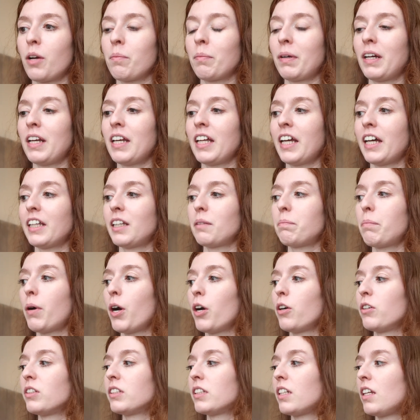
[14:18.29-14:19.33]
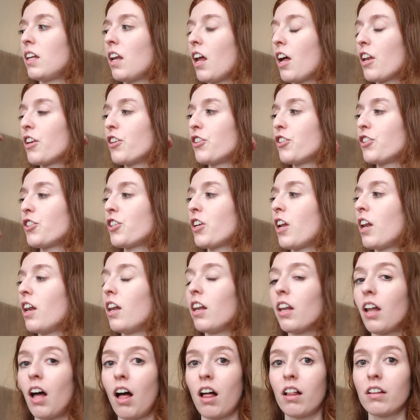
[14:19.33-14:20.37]
I'm going to get the post-lunch
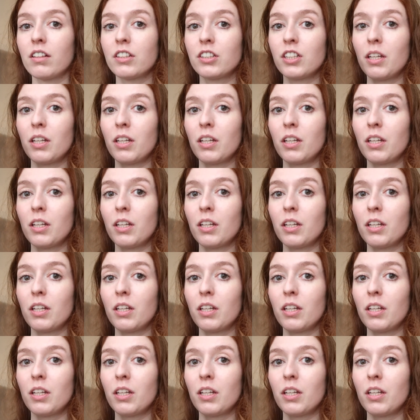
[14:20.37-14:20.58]
lull.